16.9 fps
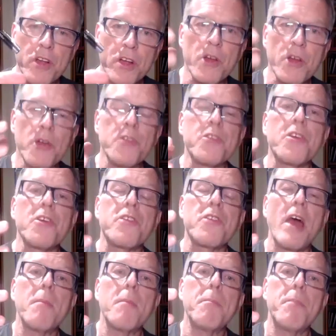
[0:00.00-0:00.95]
your glutes because
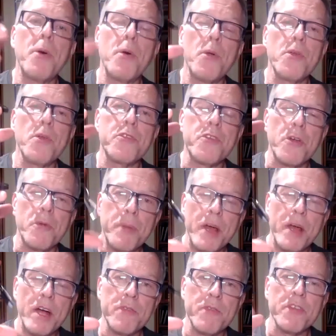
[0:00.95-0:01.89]
that pulls your
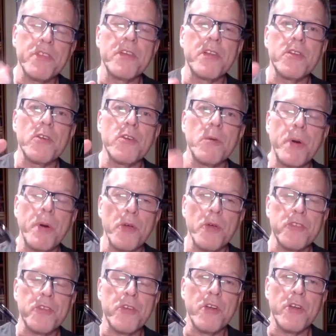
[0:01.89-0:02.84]
pelvis into a
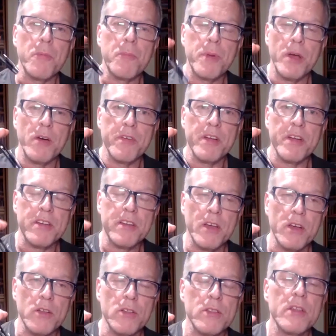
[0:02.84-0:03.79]
posterior pelvic
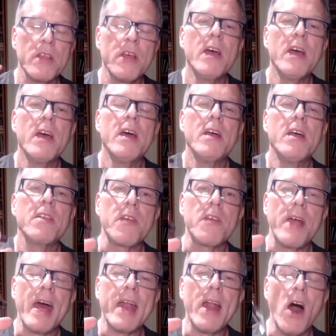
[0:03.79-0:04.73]
tilt. So
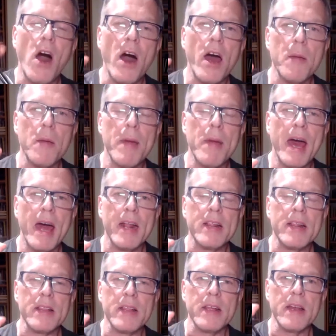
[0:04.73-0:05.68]
that
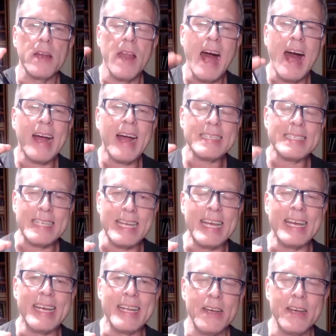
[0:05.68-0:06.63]
automatically locks
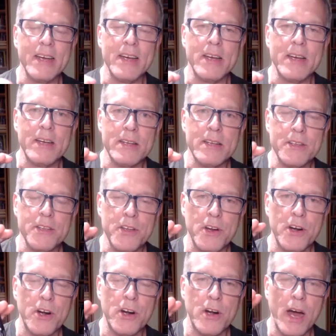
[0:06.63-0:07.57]
in
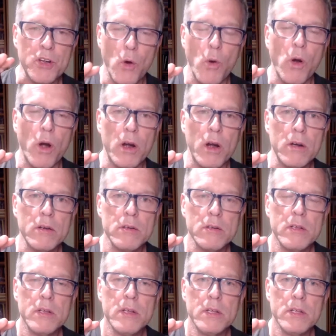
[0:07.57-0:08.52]
your core.
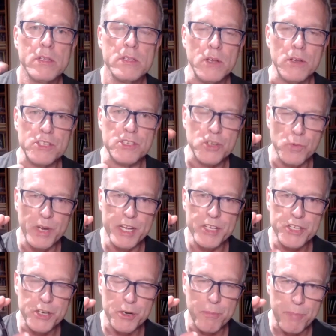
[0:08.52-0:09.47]
So
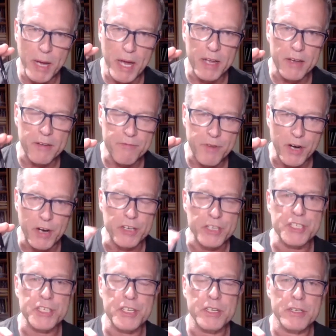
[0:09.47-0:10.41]
squeeze your butt
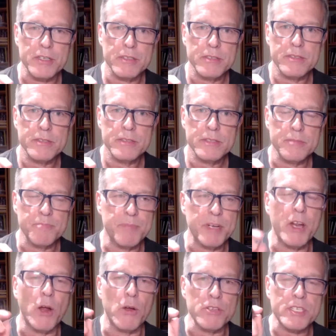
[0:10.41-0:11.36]
first,
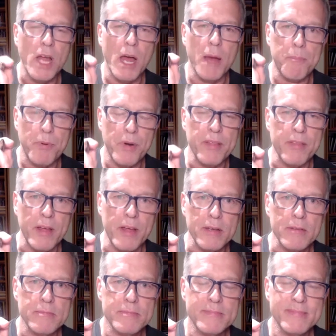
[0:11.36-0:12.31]
but don't stop breathing.